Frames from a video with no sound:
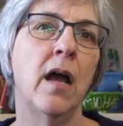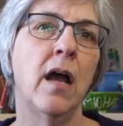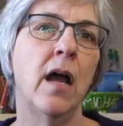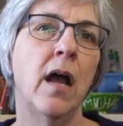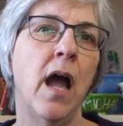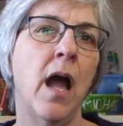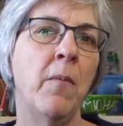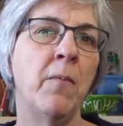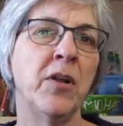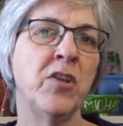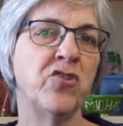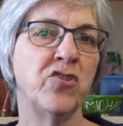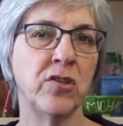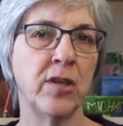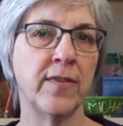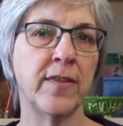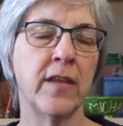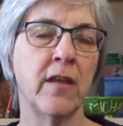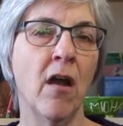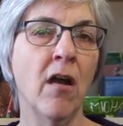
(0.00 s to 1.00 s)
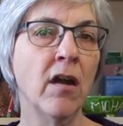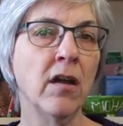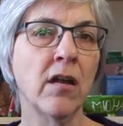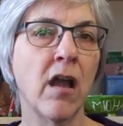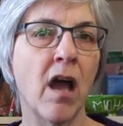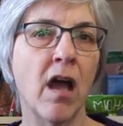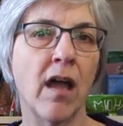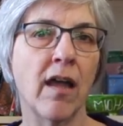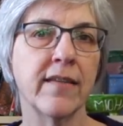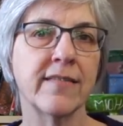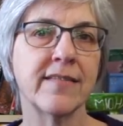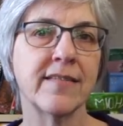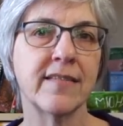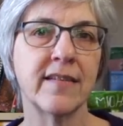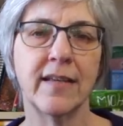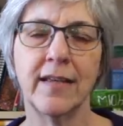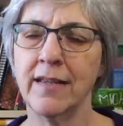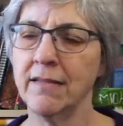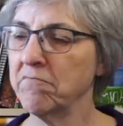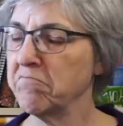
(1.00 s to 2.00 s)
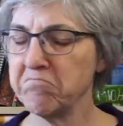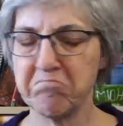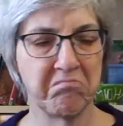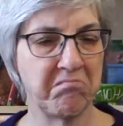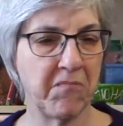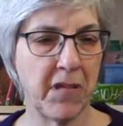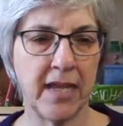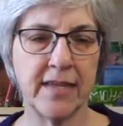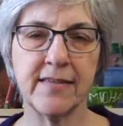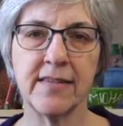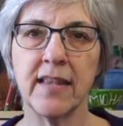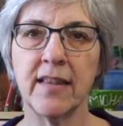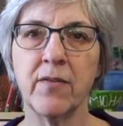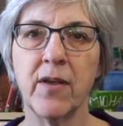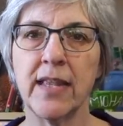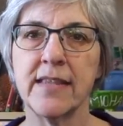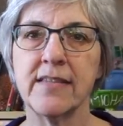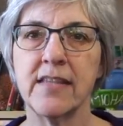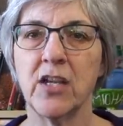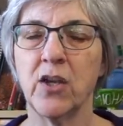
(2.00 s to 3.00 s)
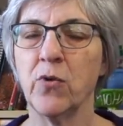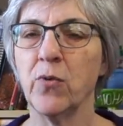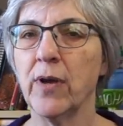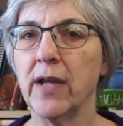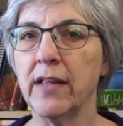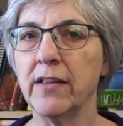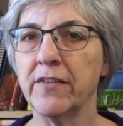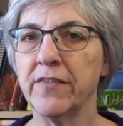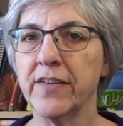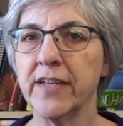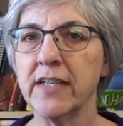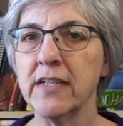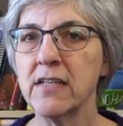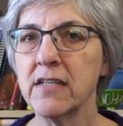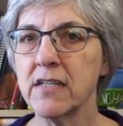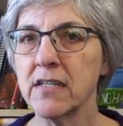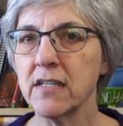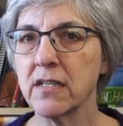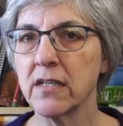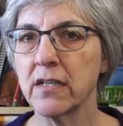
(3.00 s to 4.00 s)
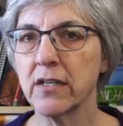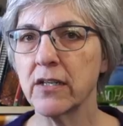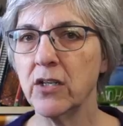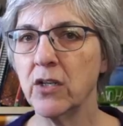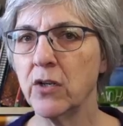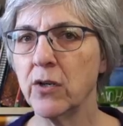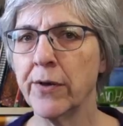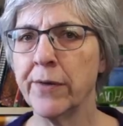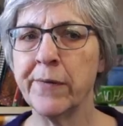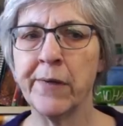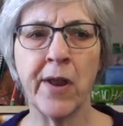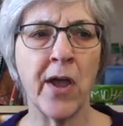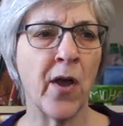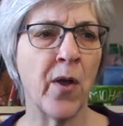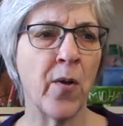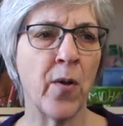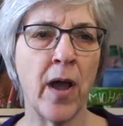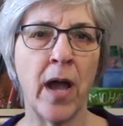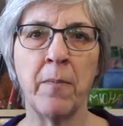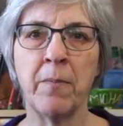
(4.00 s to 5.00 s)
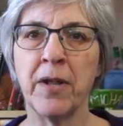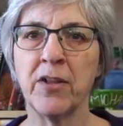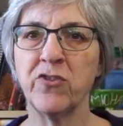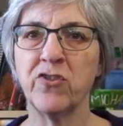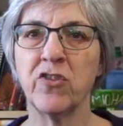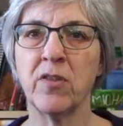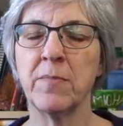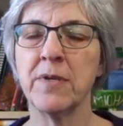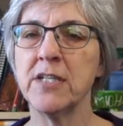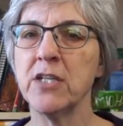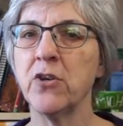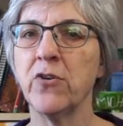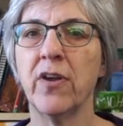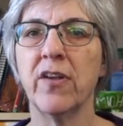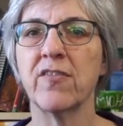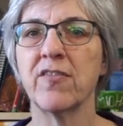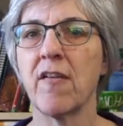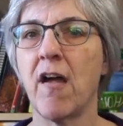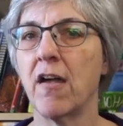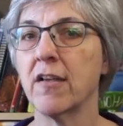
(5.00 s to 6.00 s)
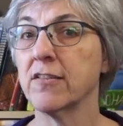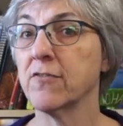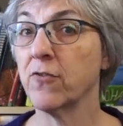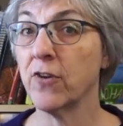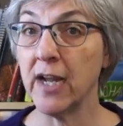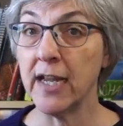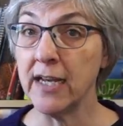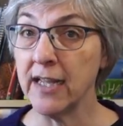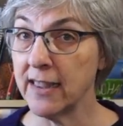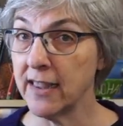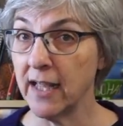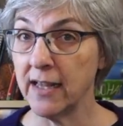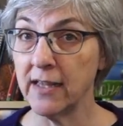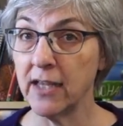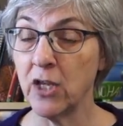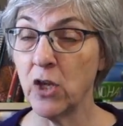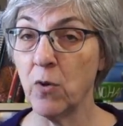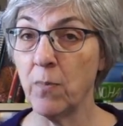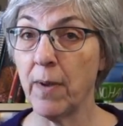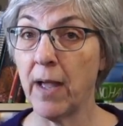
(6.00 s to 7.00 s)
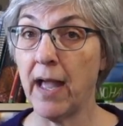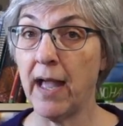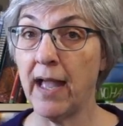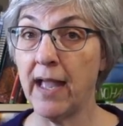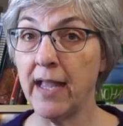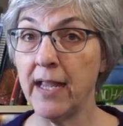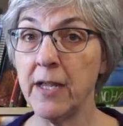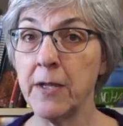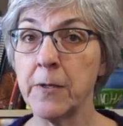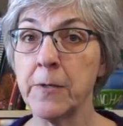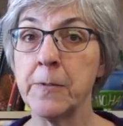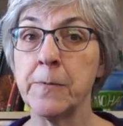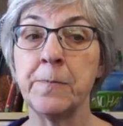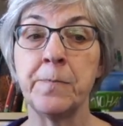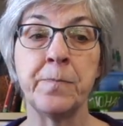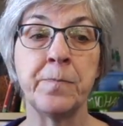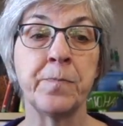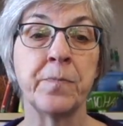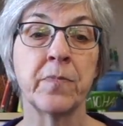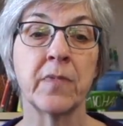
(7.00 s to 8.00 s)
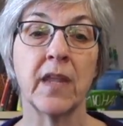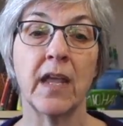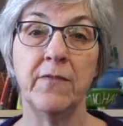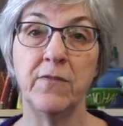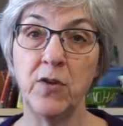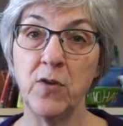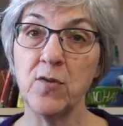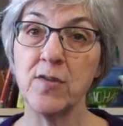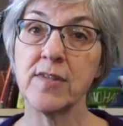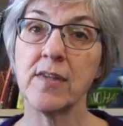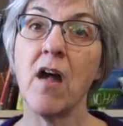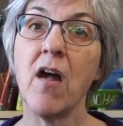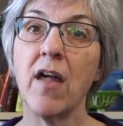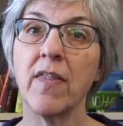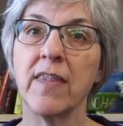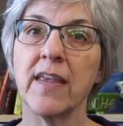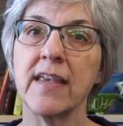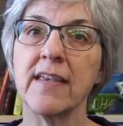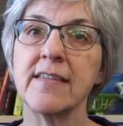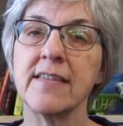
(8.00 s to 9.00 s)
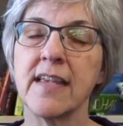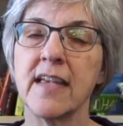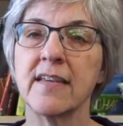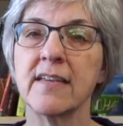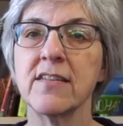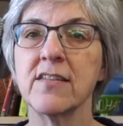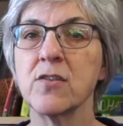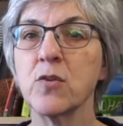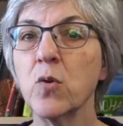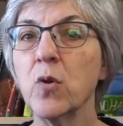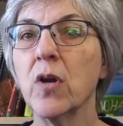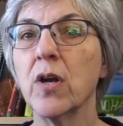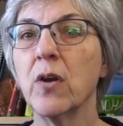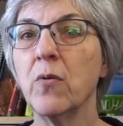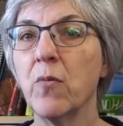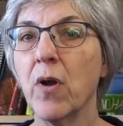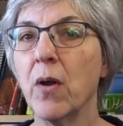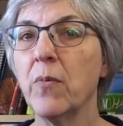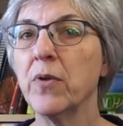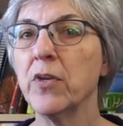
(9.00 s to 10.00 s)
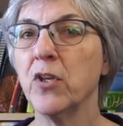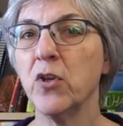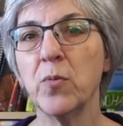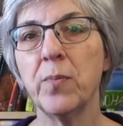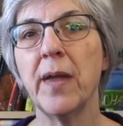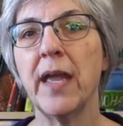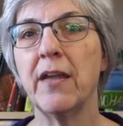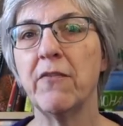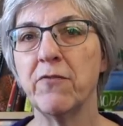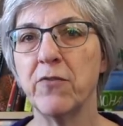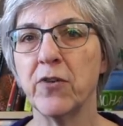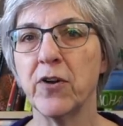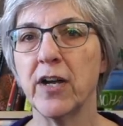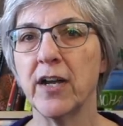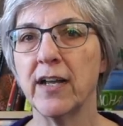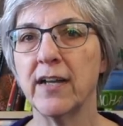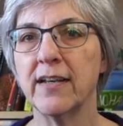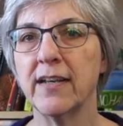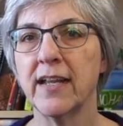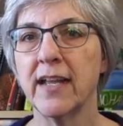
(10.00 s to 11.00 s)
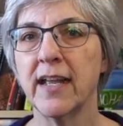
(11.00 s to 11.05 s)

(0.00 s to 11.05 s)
how much did the yarn cost?" And I said, "That's irrelevant. You don't know how much the materials cost for anything that you buy. If you saw this in a store, what would you pay for it?"